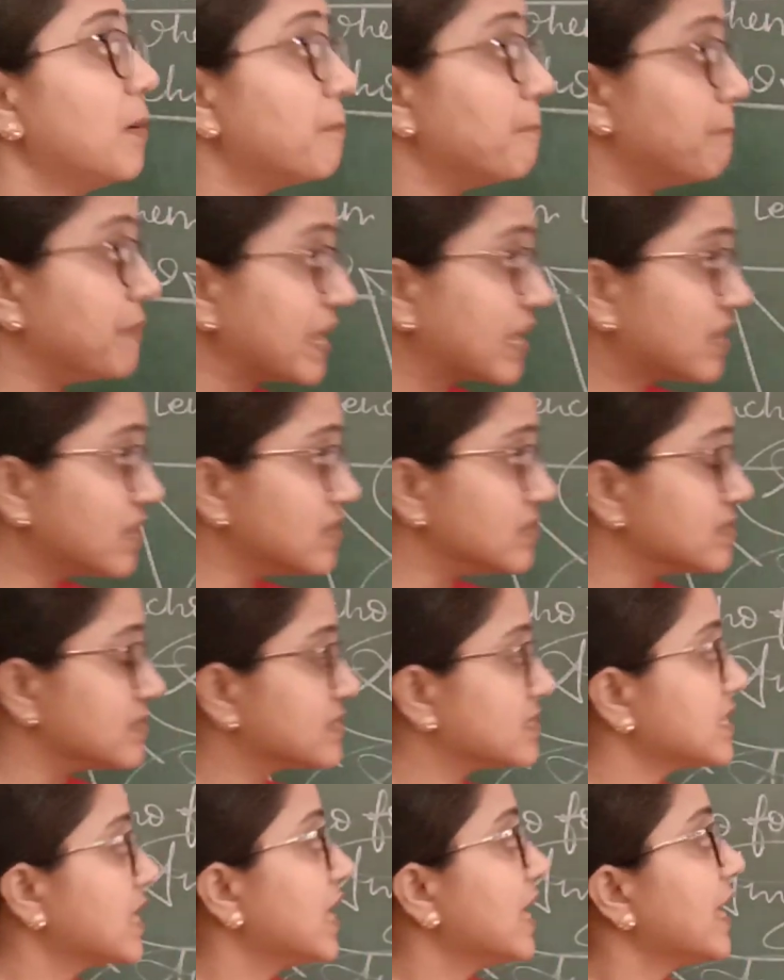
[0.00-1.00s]
because
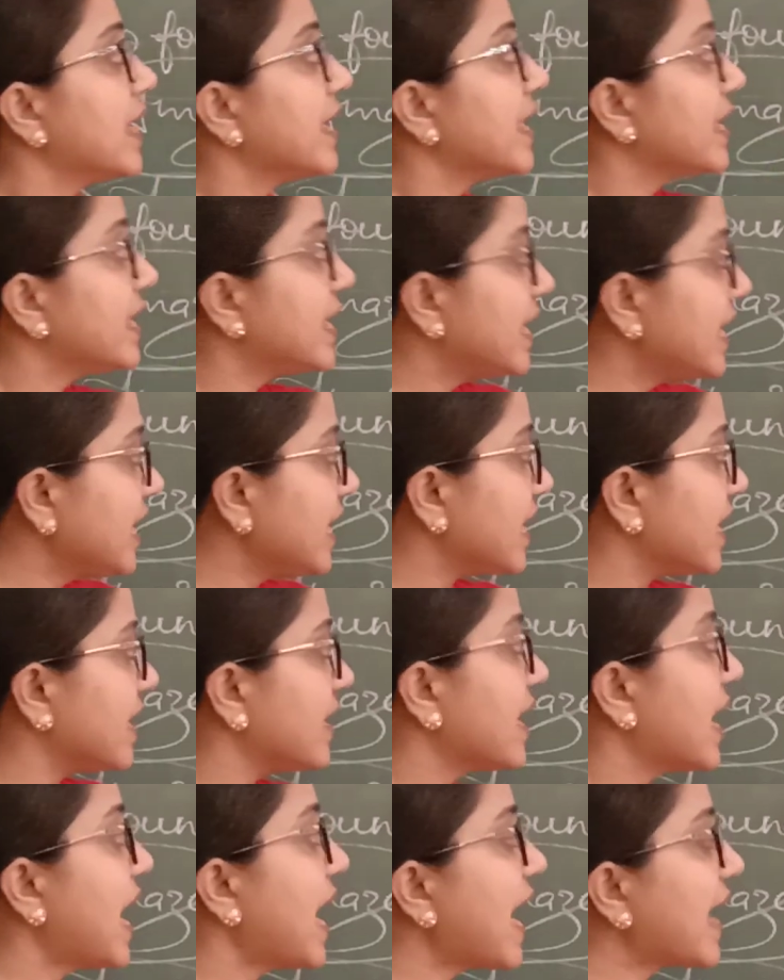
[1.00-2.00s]
he
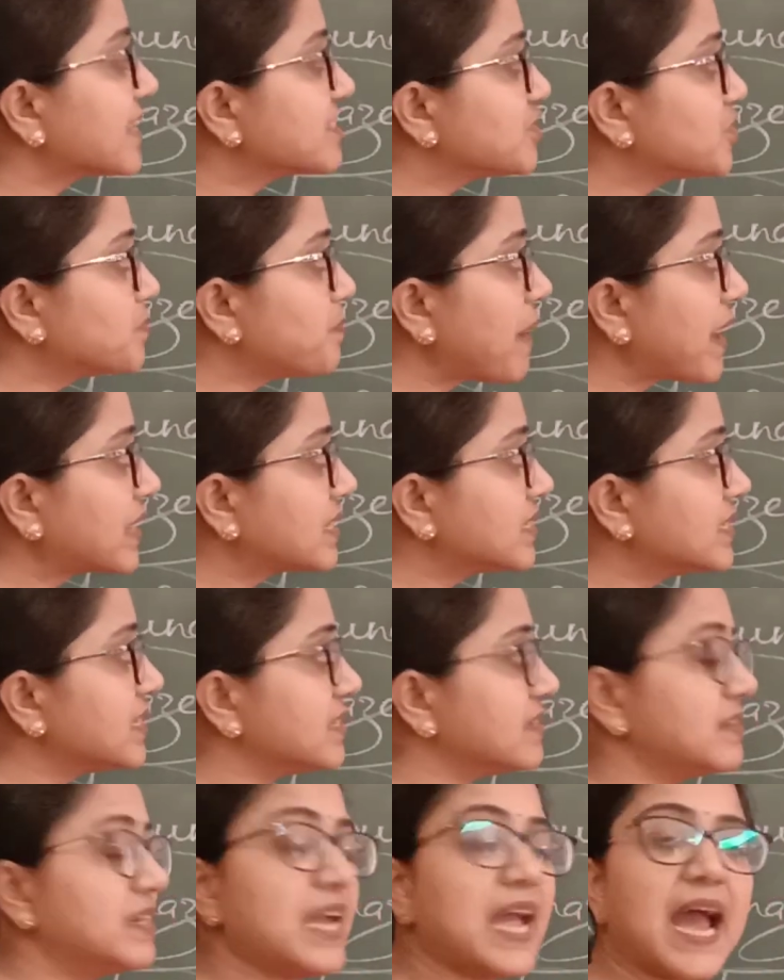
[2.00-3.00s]

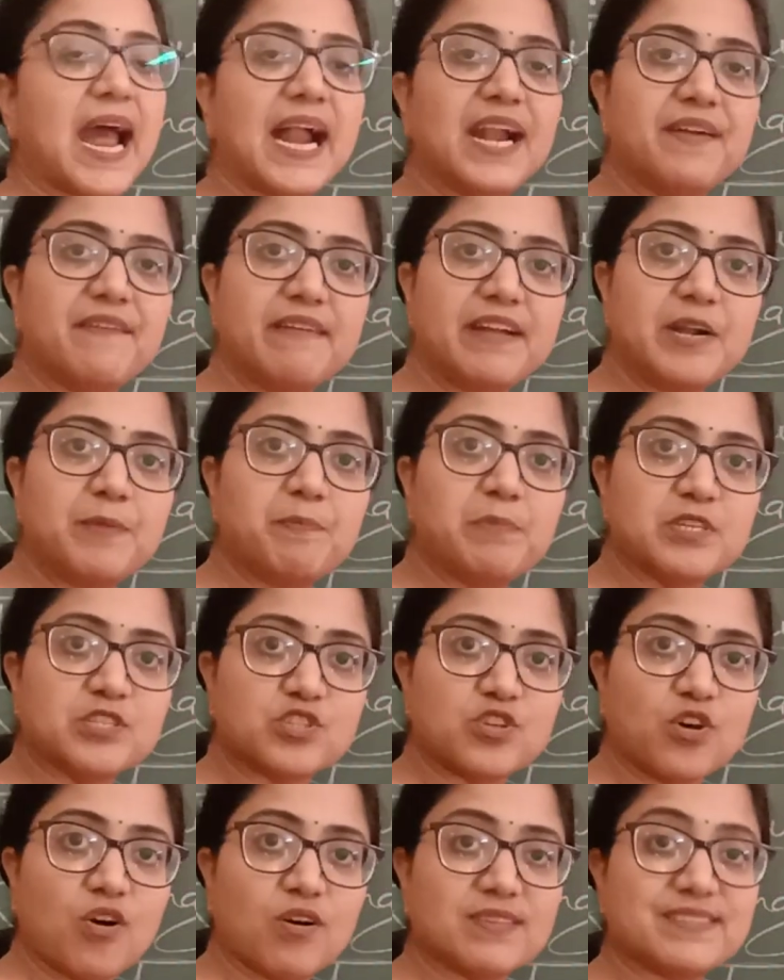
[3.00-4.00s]
expected 100
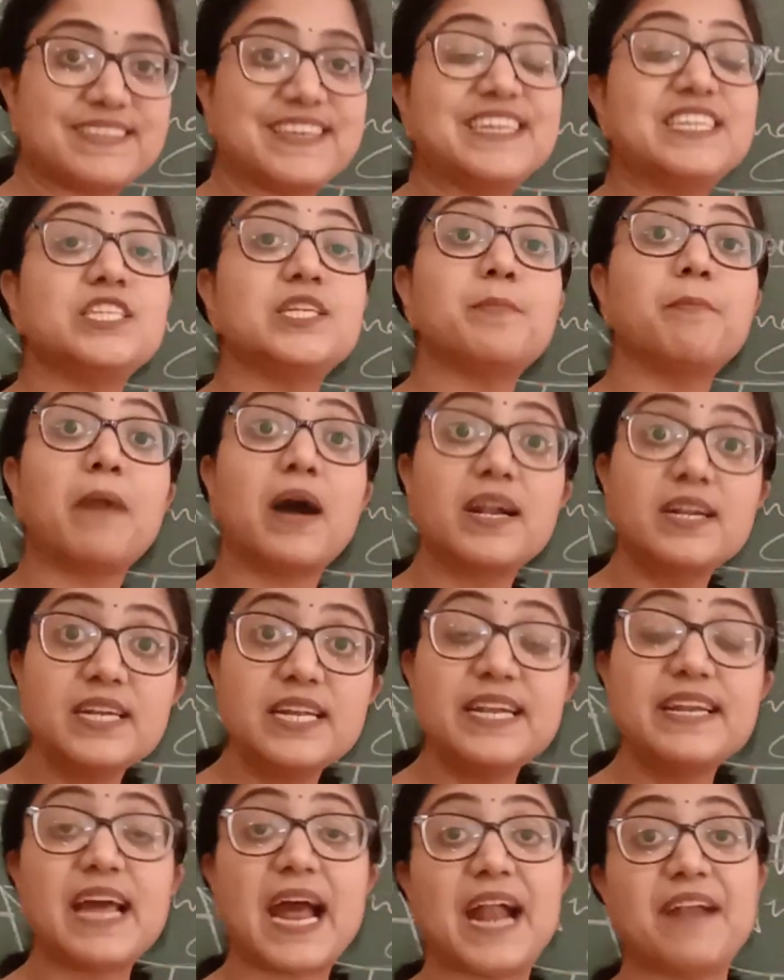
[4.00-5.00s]
pesos. He
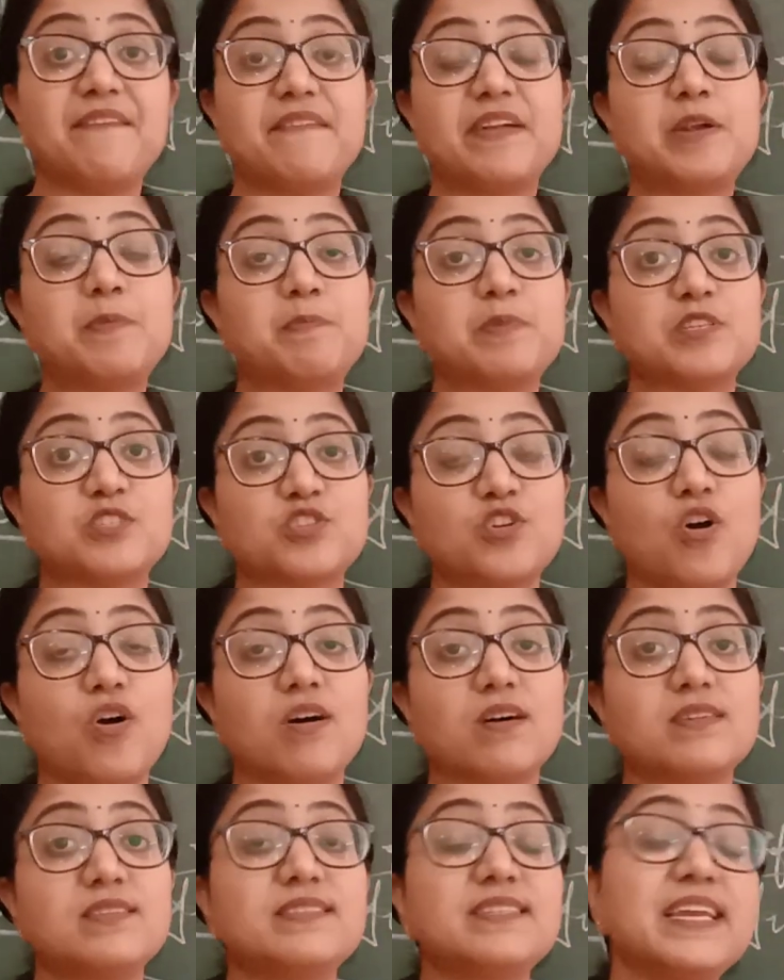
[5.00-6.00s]
demanded 100
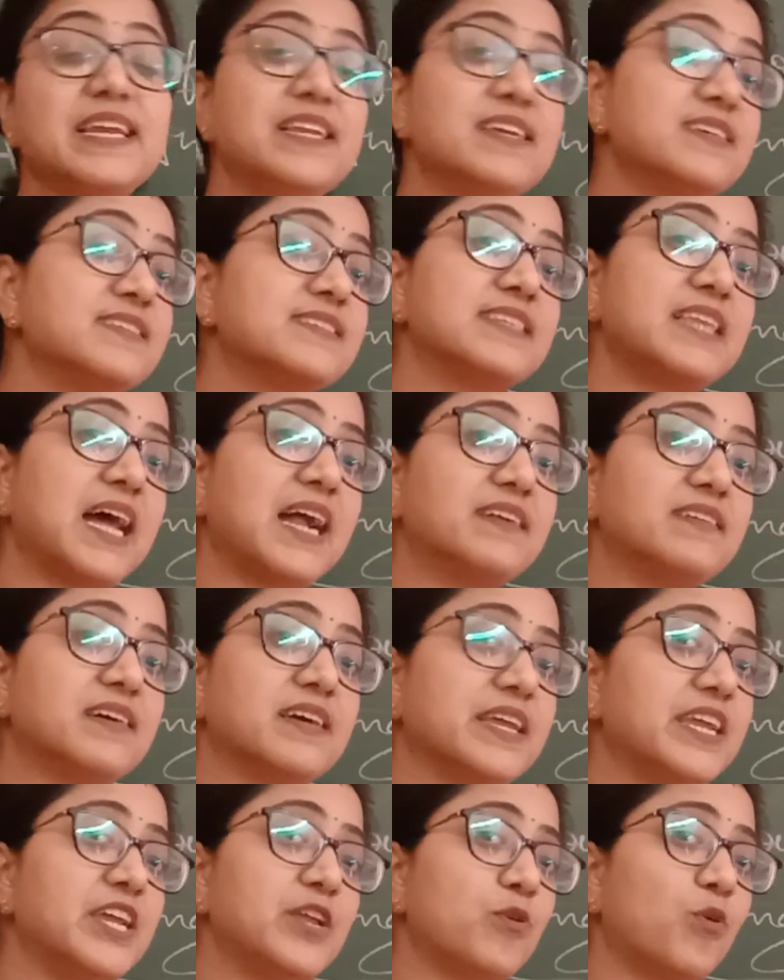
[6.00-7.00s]
pesos in his
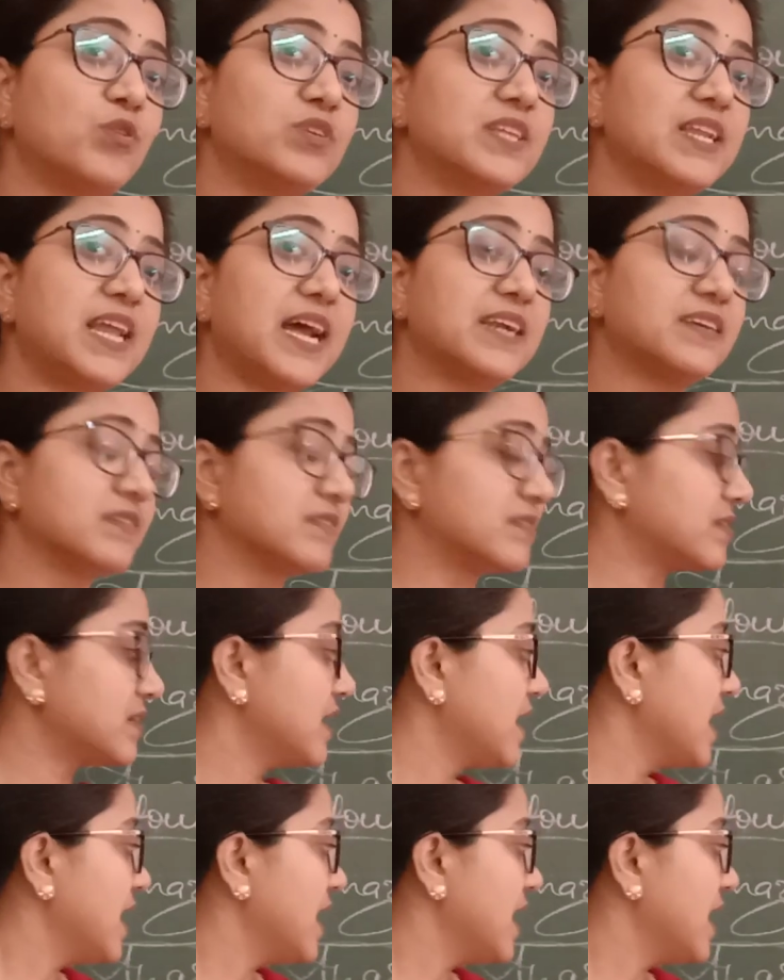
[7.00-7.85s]
letter. He wrote the letter.